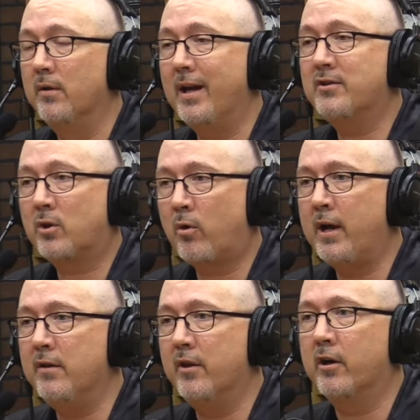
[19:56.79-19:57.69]
That's
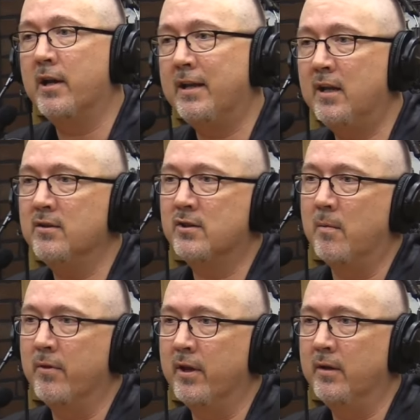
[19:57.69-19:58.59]
great. They're going to get
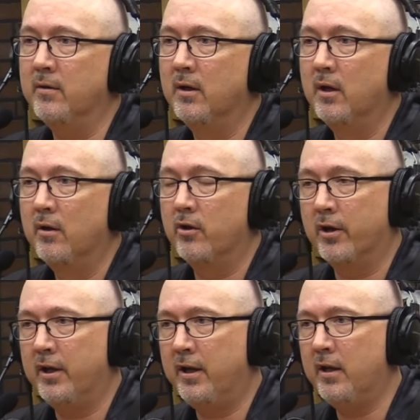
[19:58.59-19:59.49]
something they're
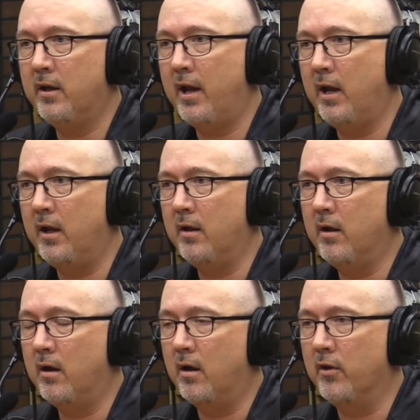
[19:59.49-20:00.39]
going to get a,
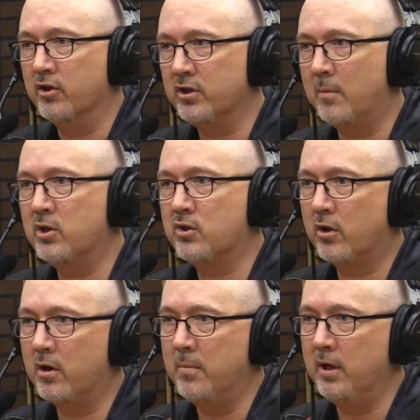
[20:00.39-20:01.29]
uh, their subjects
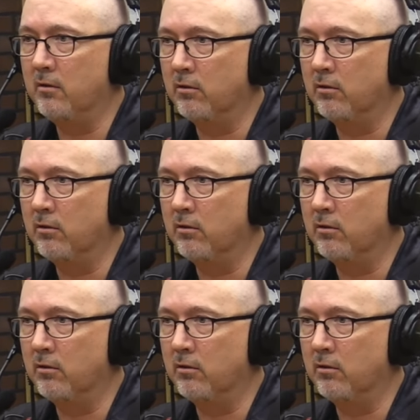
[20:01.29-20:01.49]
are going to be